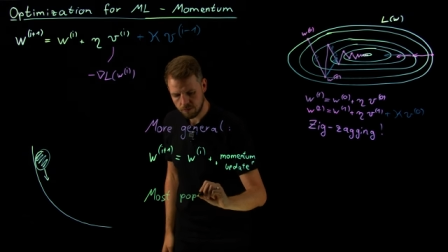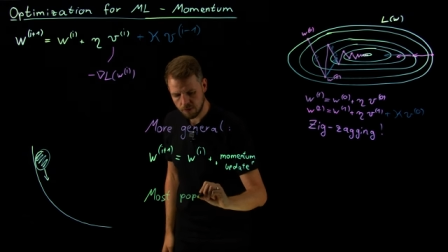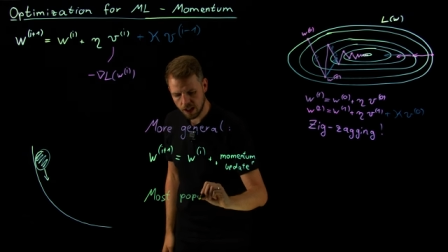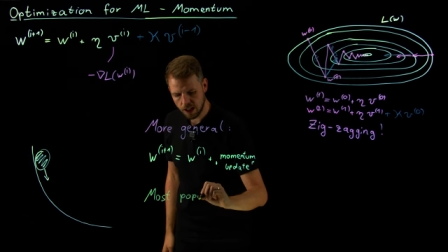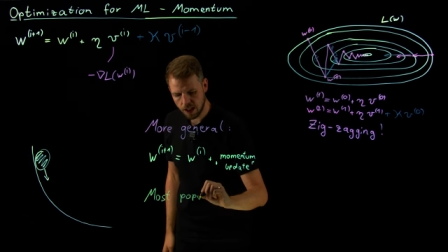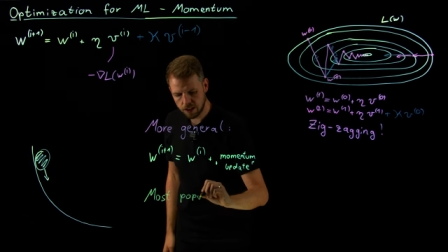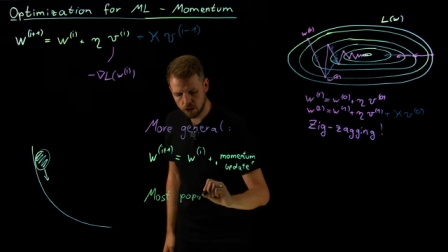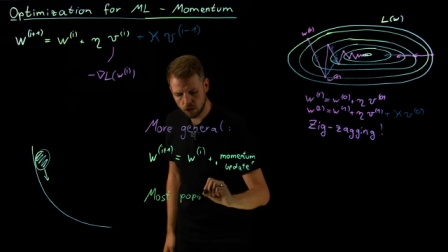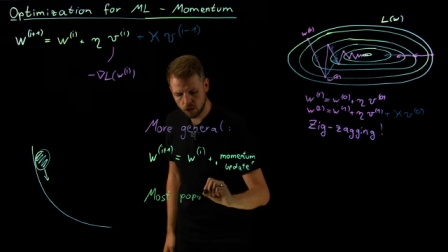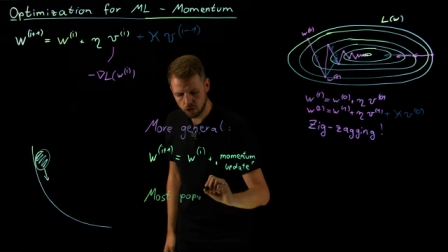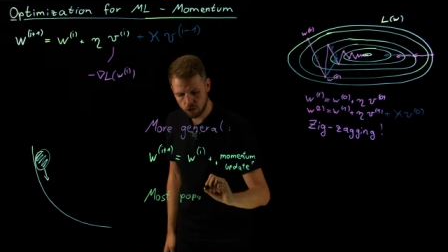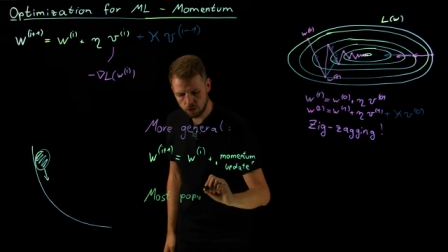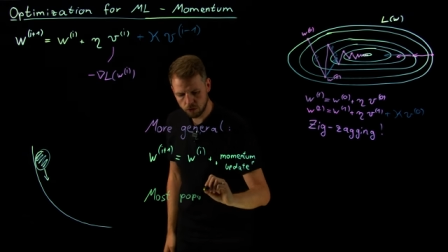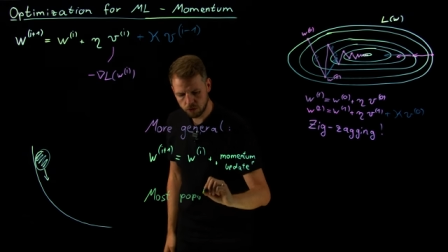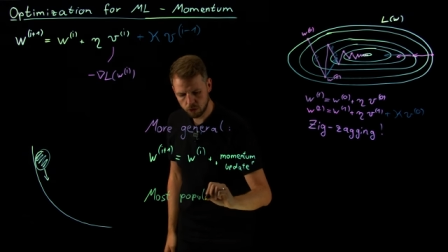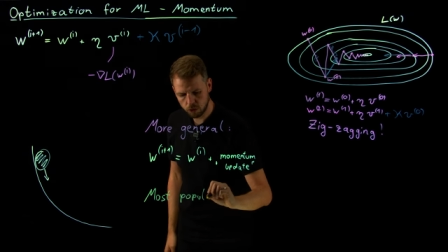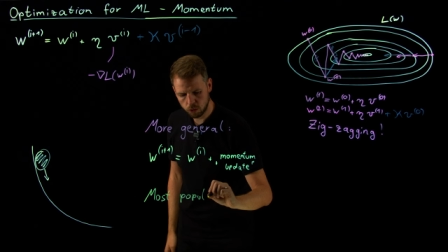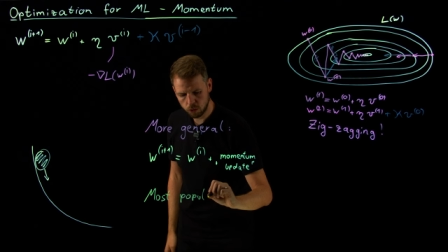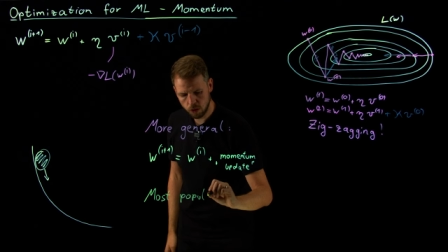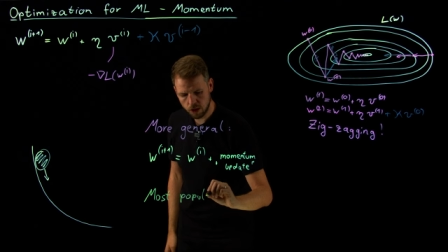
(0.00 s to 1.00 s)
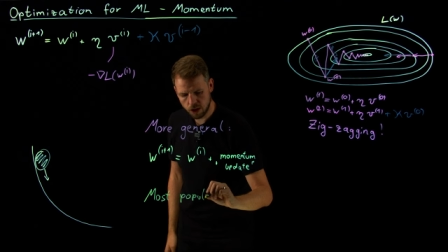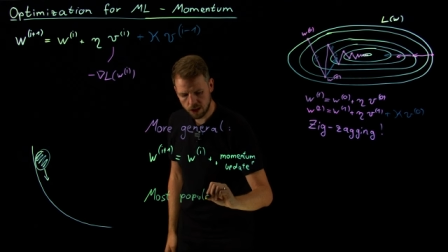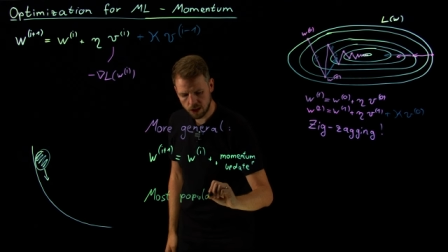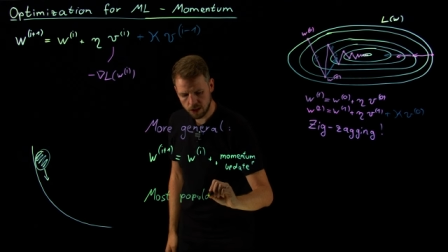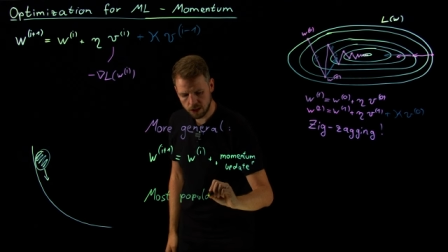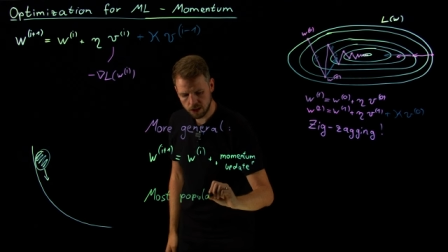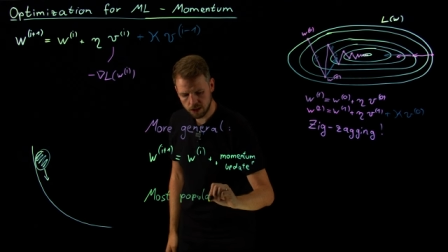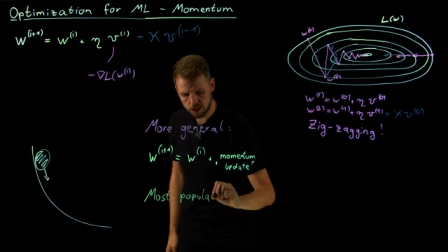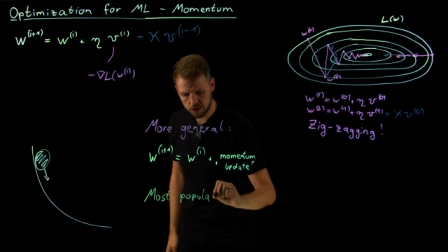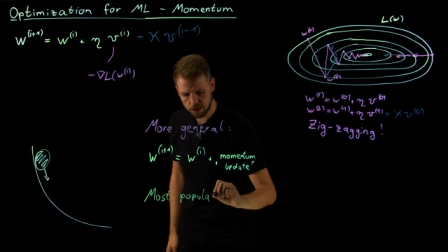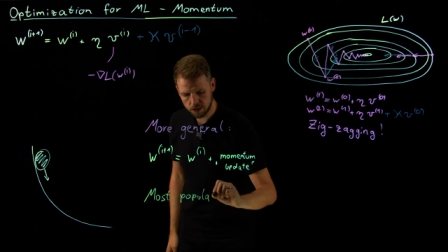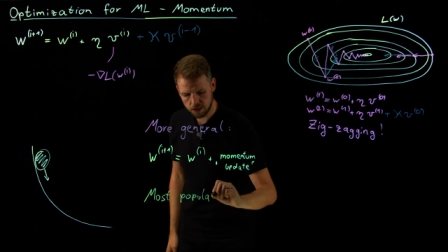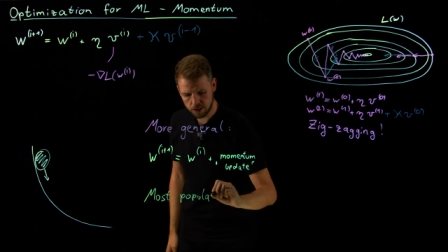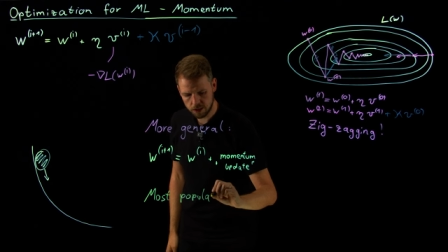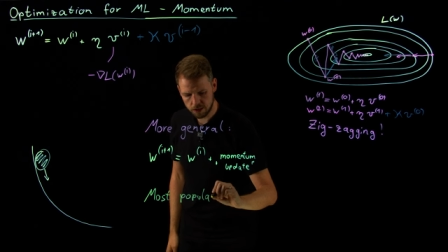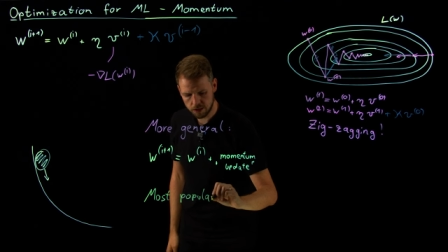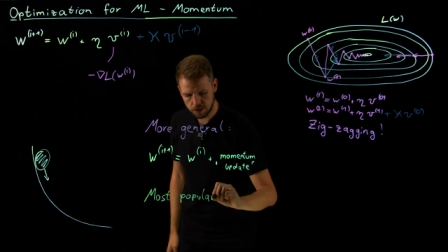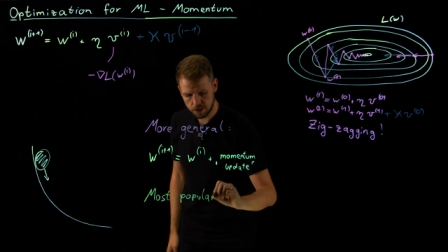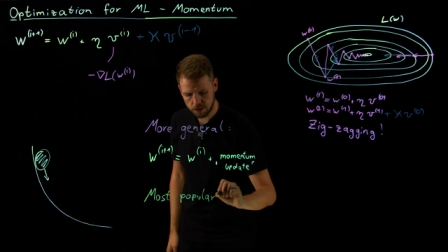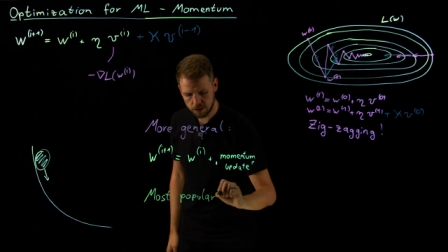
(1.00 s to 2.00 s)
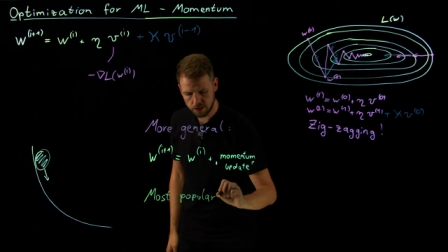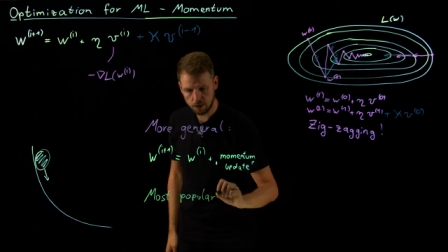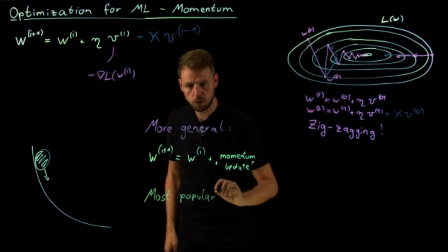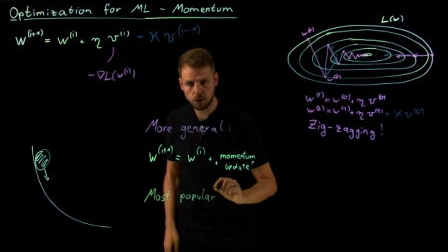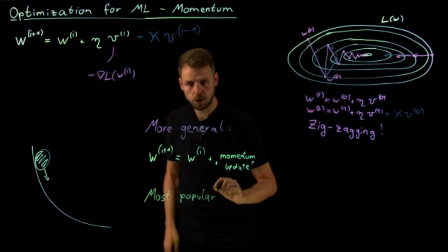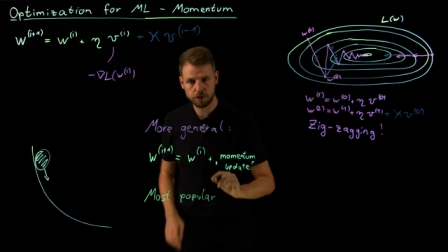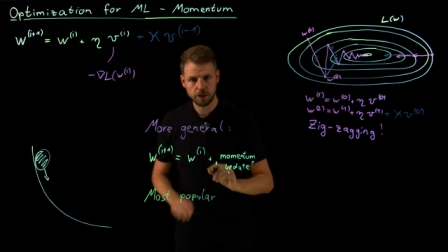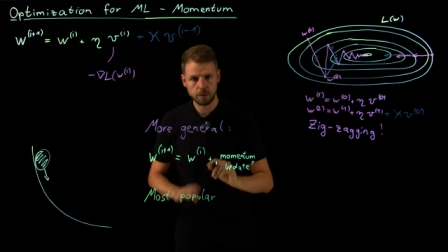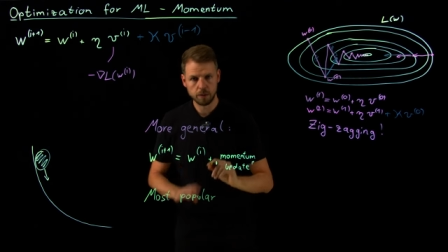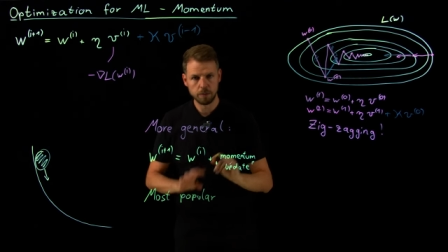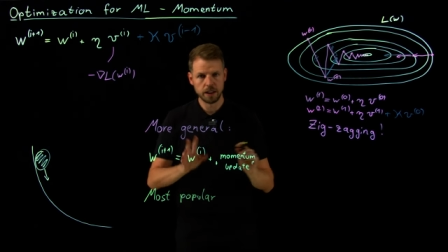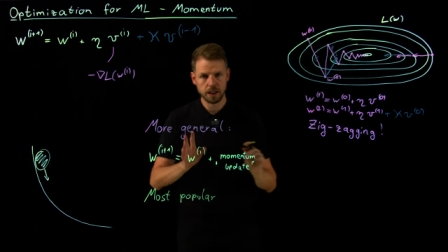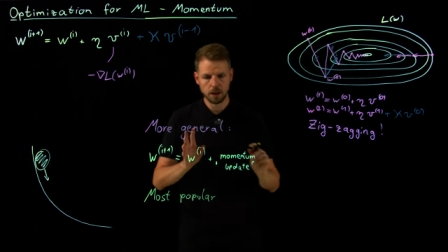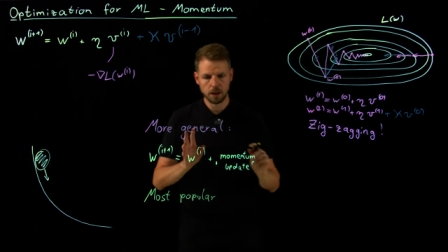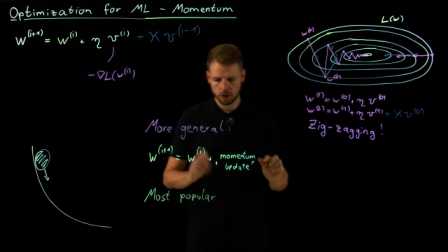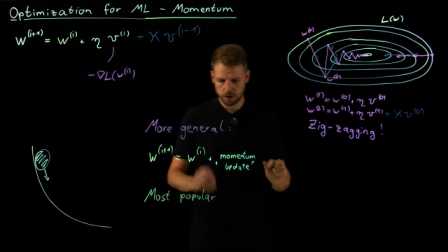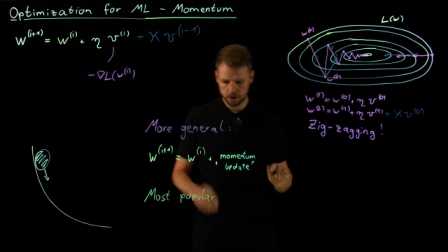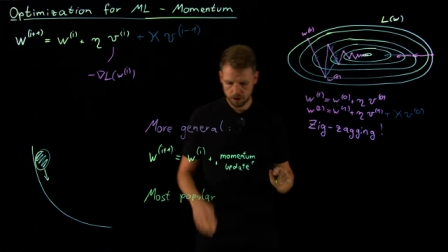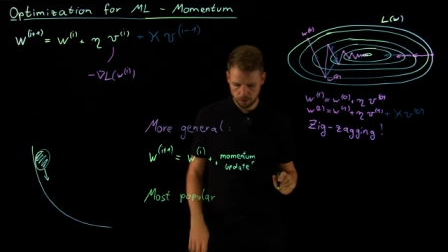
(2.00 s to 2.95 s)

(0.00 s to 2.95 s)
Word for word: And those of you who are somewhat familiar with,